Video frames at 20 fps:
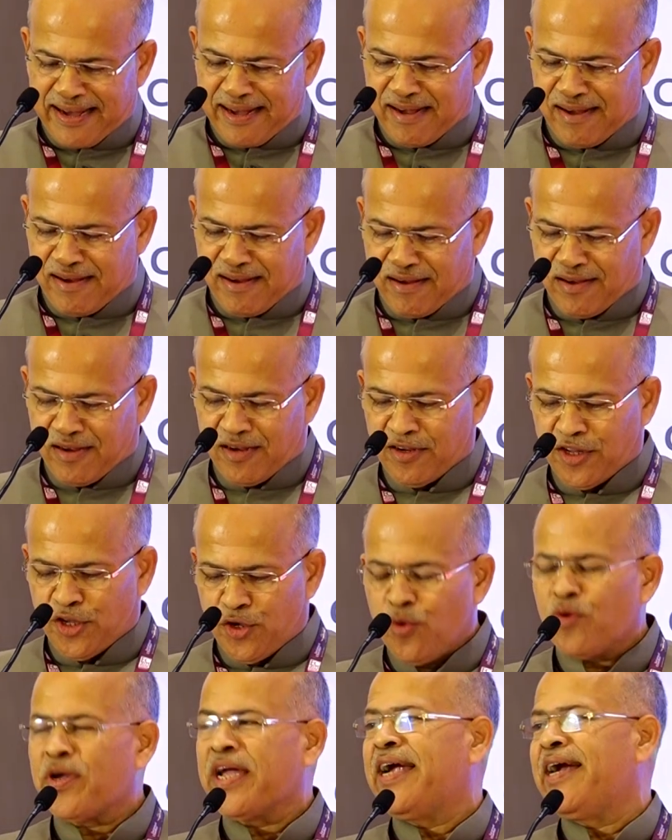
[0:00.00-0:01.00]
and
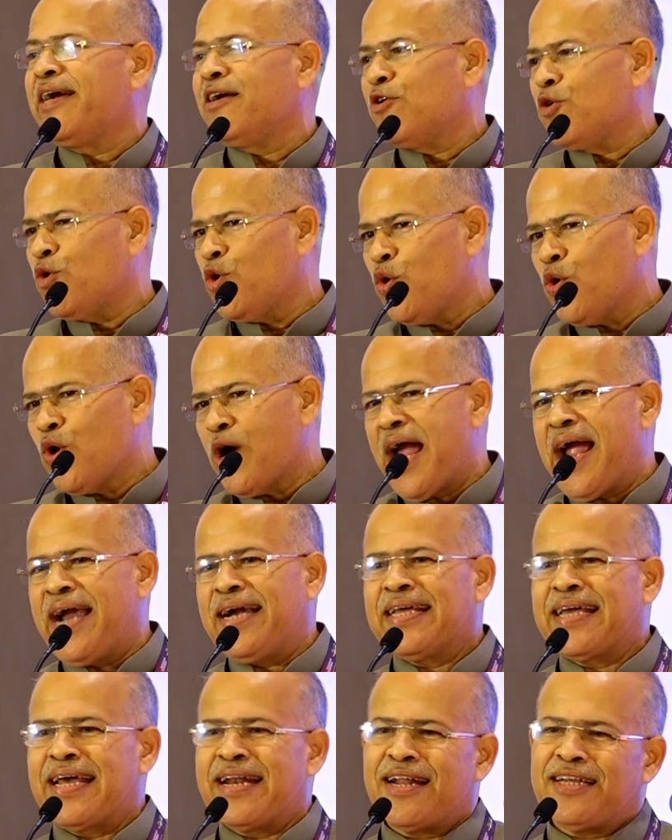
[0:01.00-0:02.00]
uh, UK and
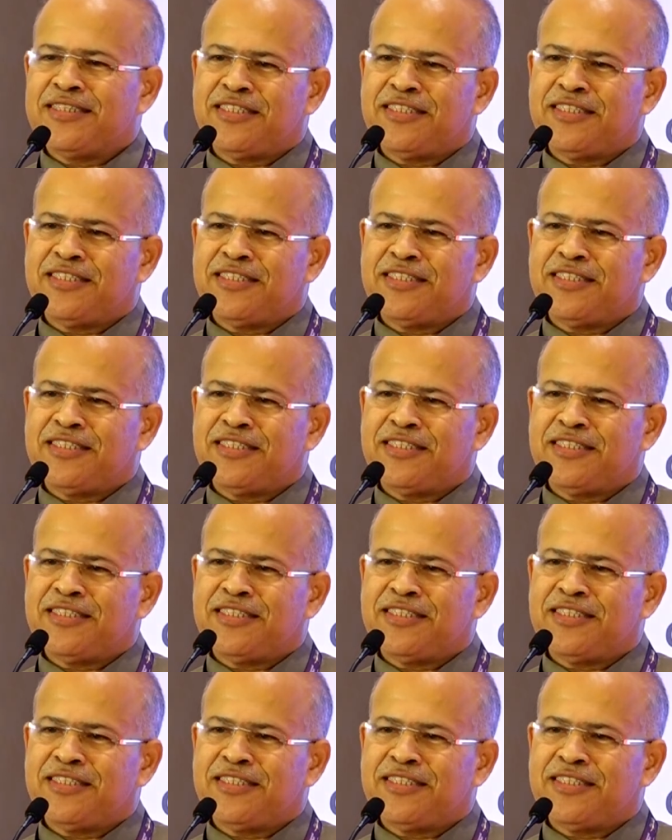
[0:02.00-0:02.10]
Co.